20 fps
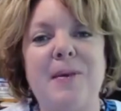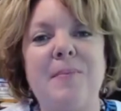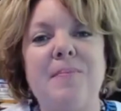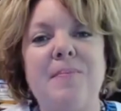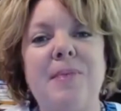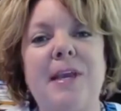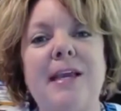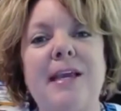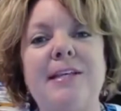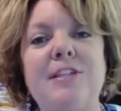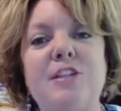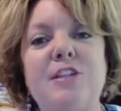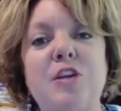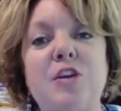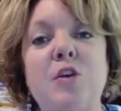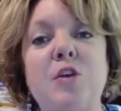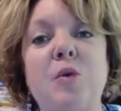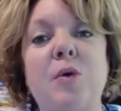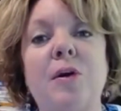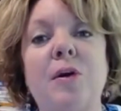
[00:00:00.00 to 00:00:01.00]
because
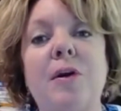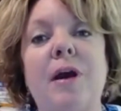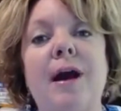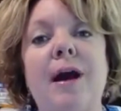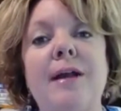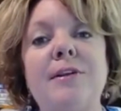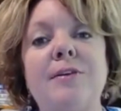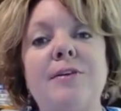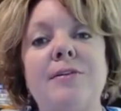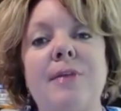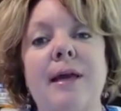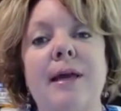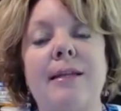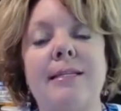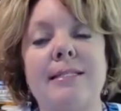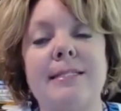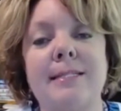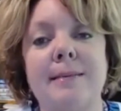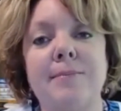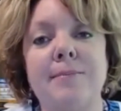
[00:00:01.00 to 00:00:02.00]
you're under that
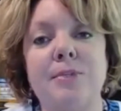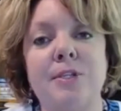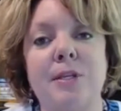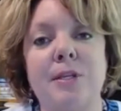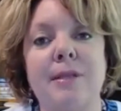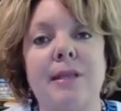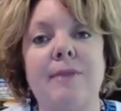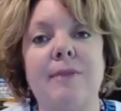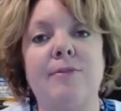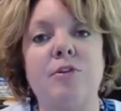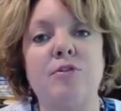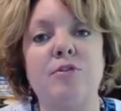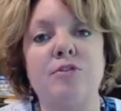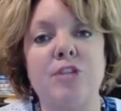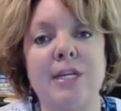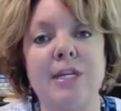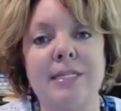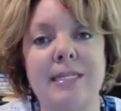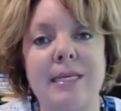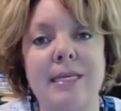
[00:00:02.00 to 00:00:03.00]
assumption that if you
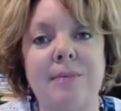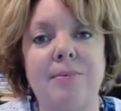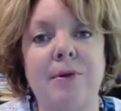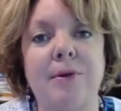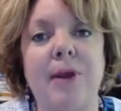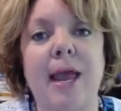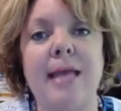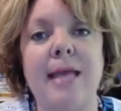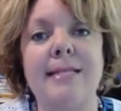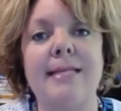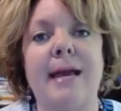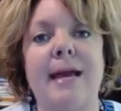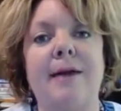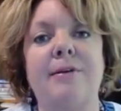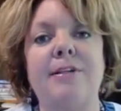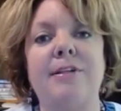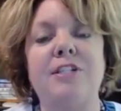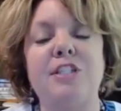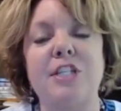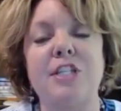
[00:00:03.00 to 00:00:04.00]
just keep your head down
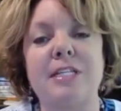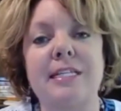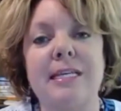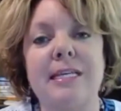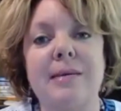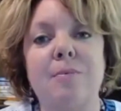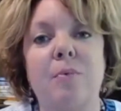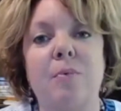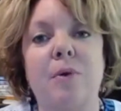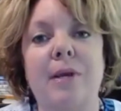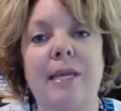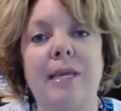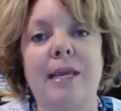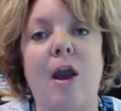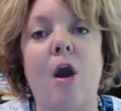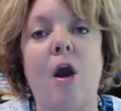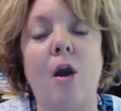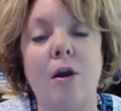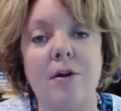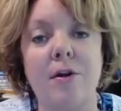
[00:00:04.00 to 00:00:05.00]
and just keep working
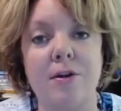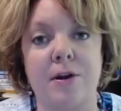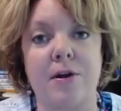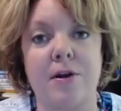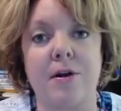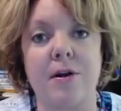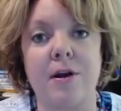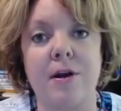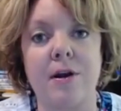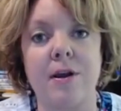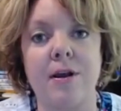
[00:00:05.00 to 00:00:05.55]
harder,